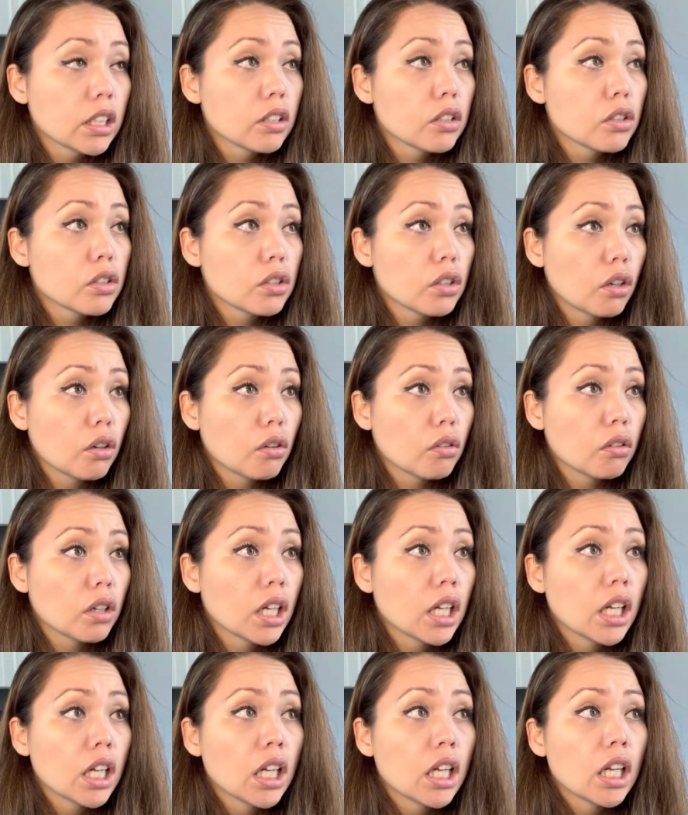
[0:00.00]
So
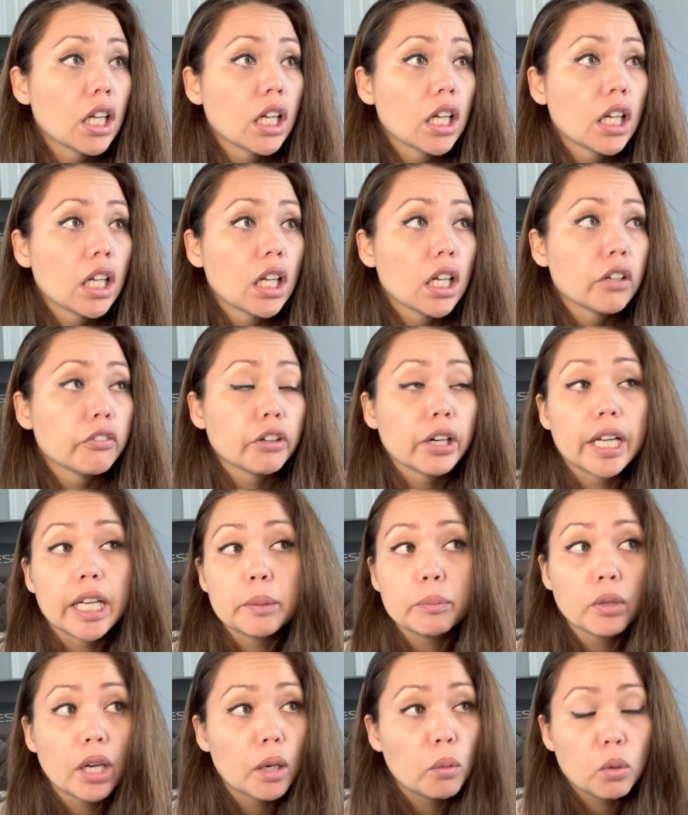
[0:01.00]
for
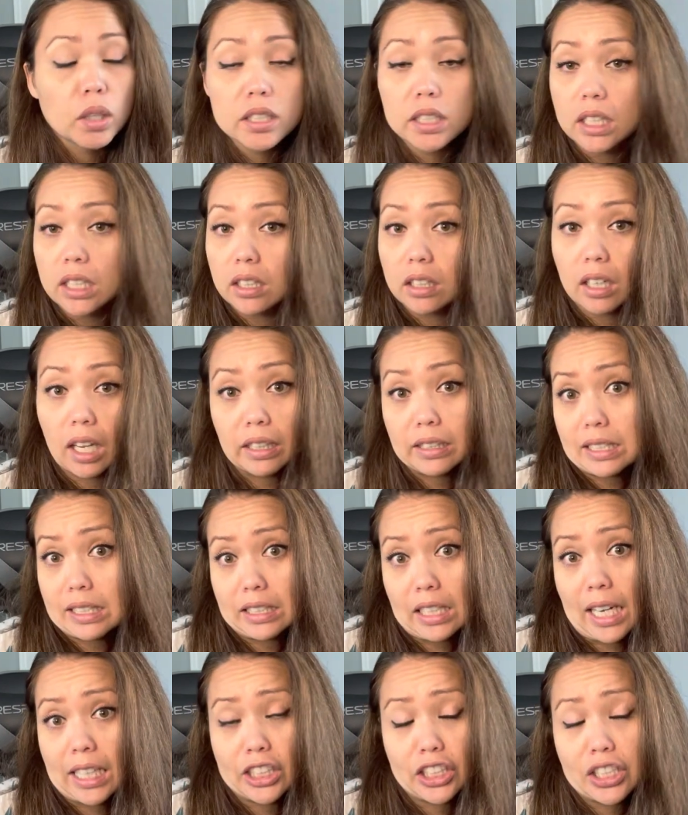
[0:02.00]
April,
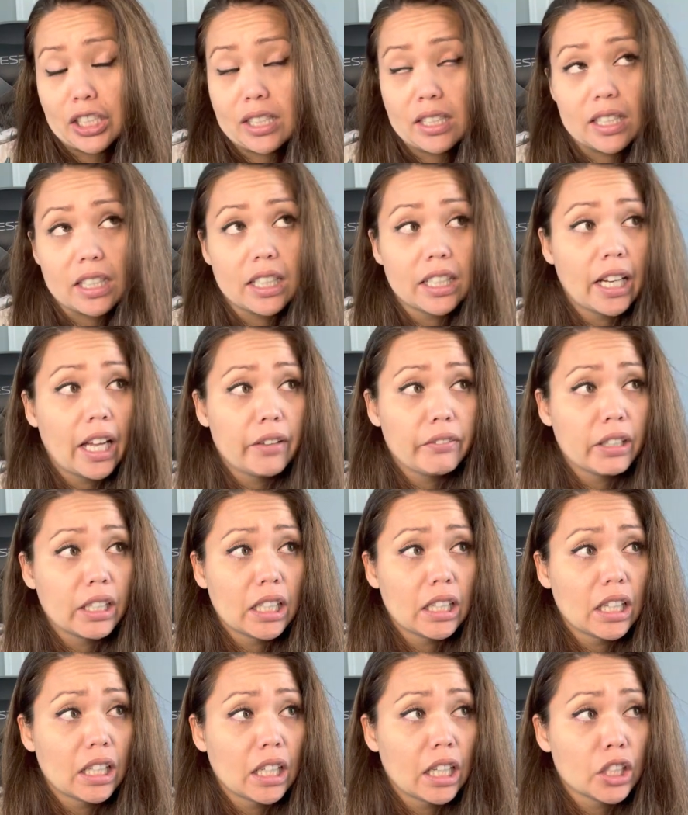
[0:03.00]
I just didn't have
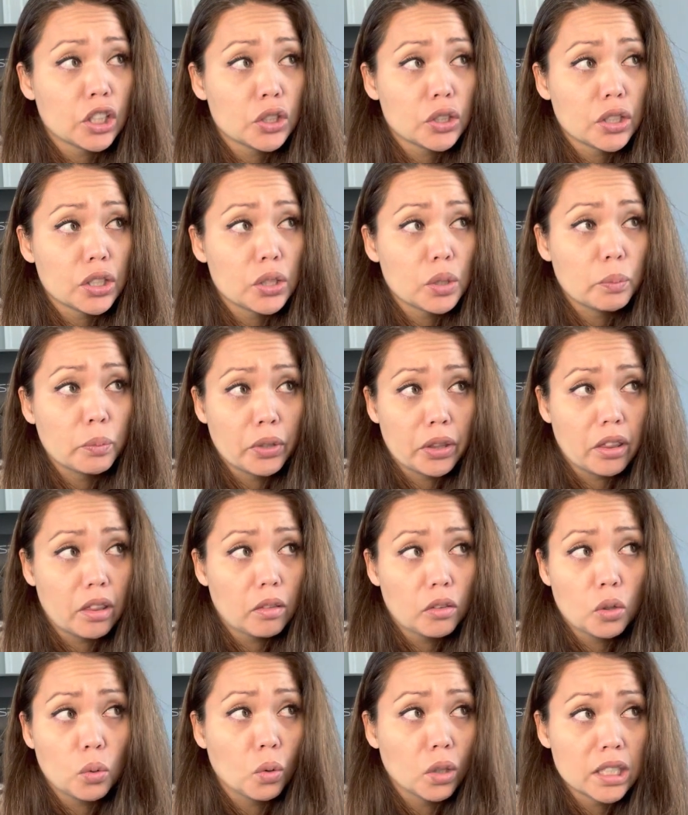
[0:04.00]
anything extra to put
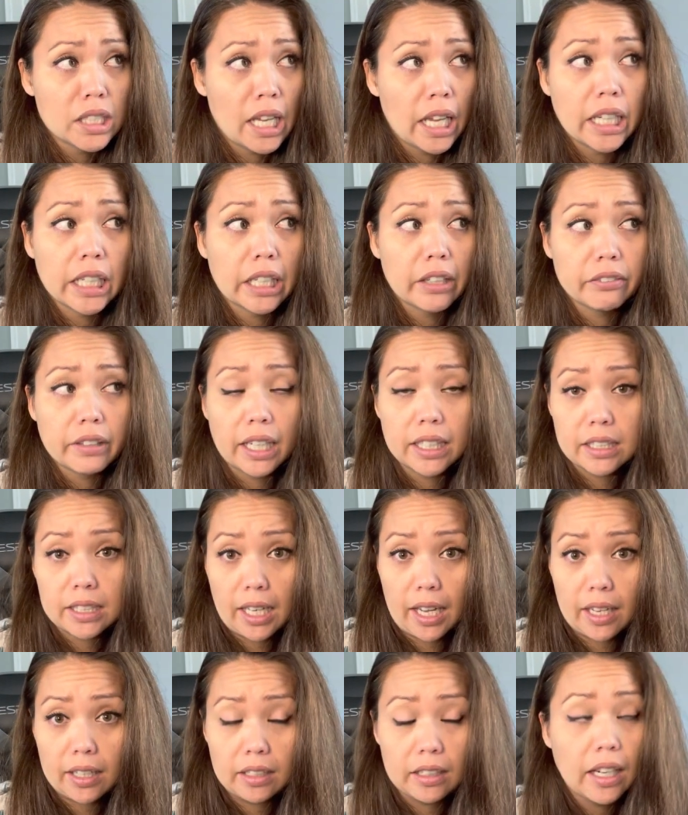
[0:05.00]
towards any of that
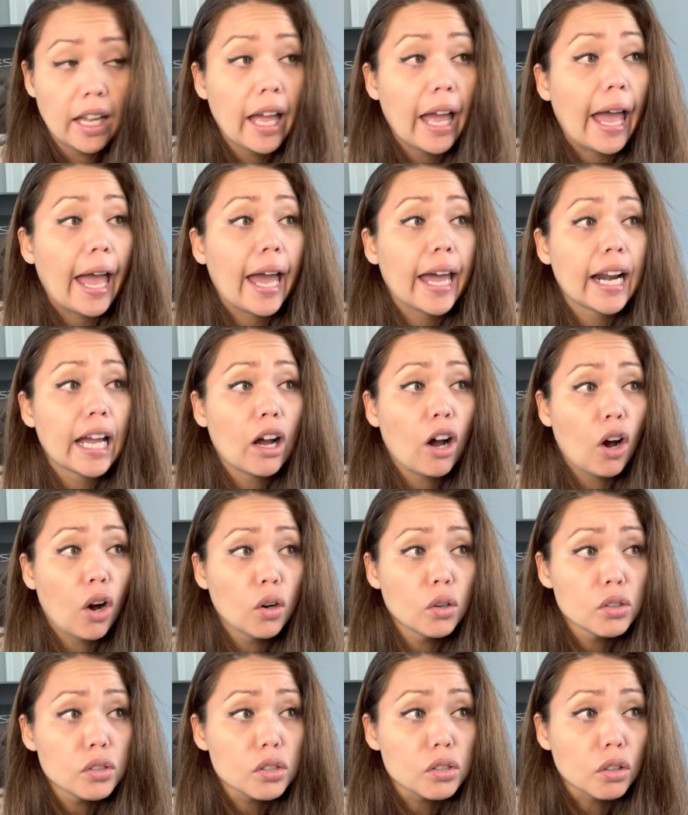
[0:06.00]
debt. And I
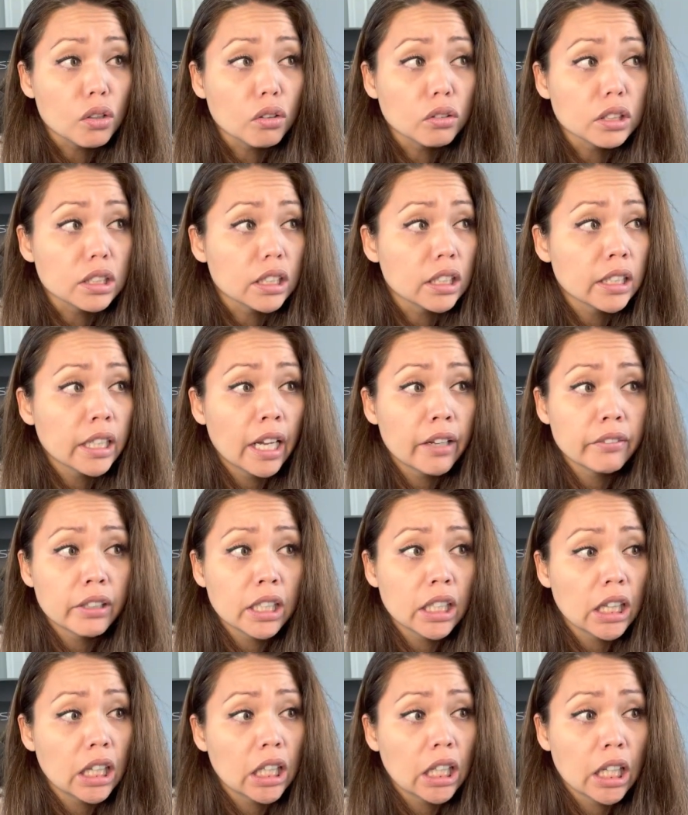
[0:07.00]
also didn't have
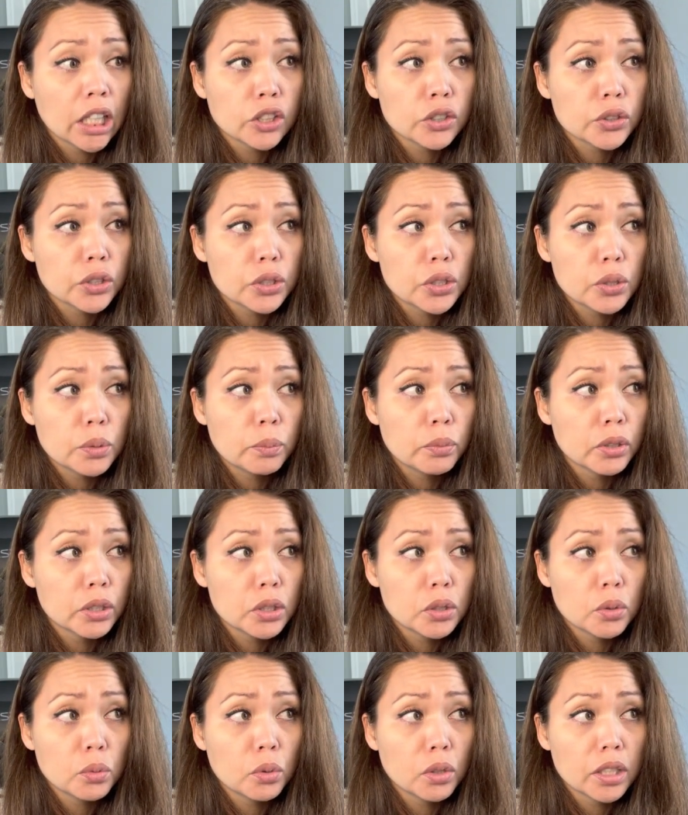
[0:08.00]
anything extra to put
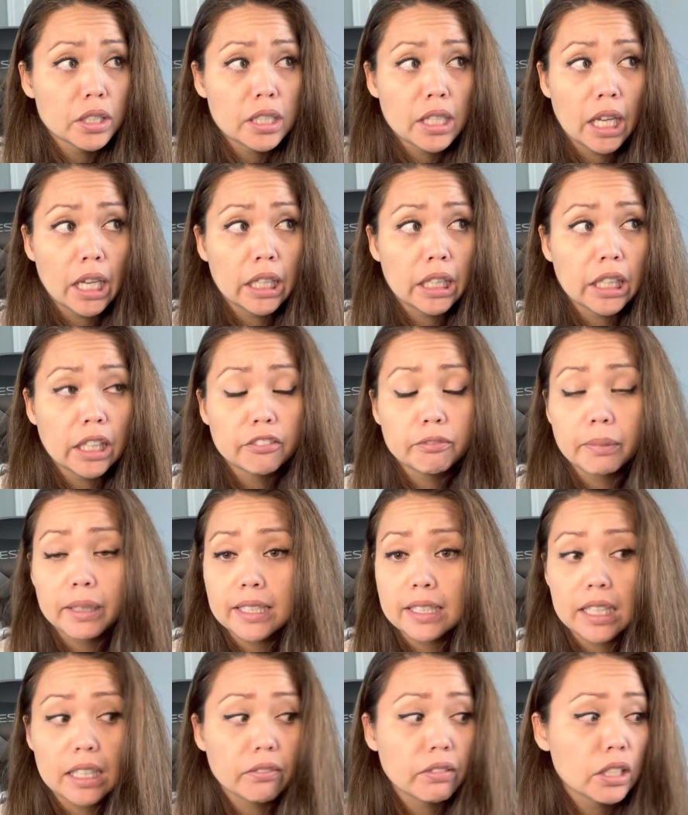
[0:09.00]
towards any of my
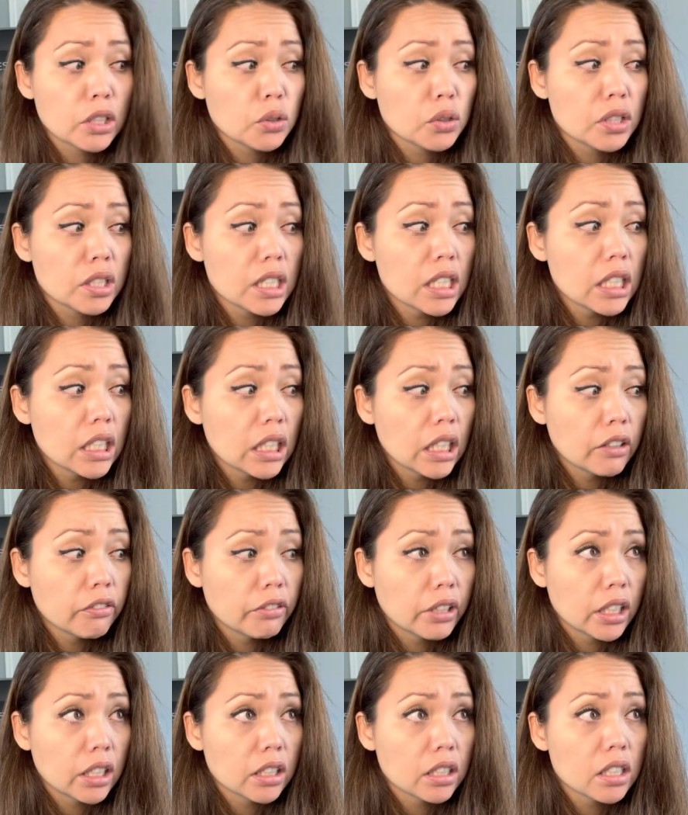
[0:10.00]
savings or sinking
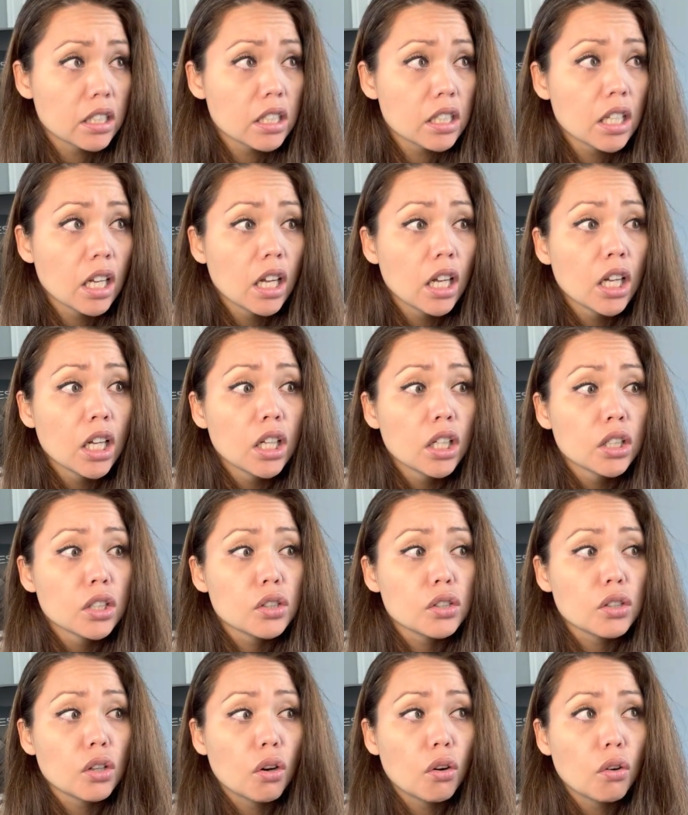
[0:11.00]
funds.
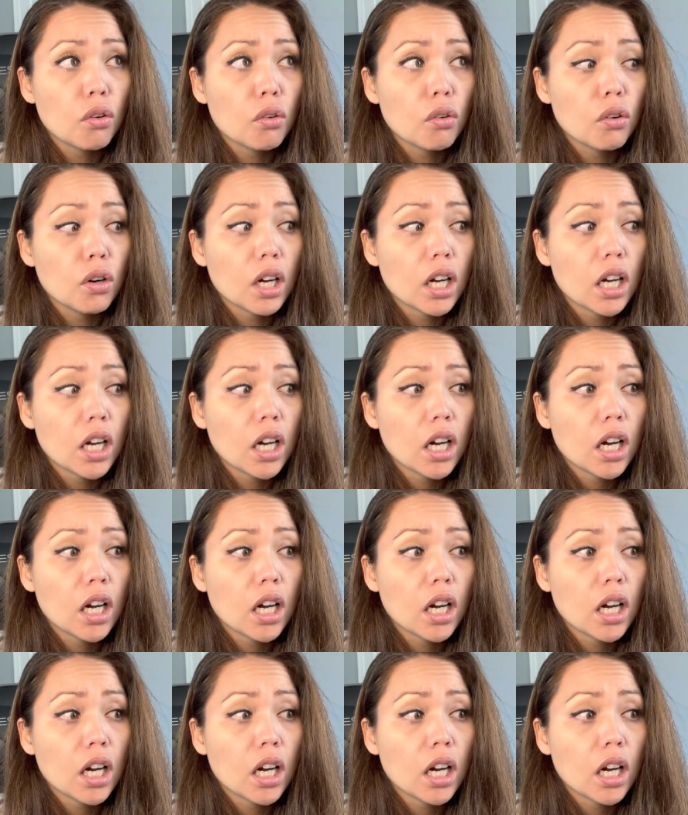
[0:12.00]
So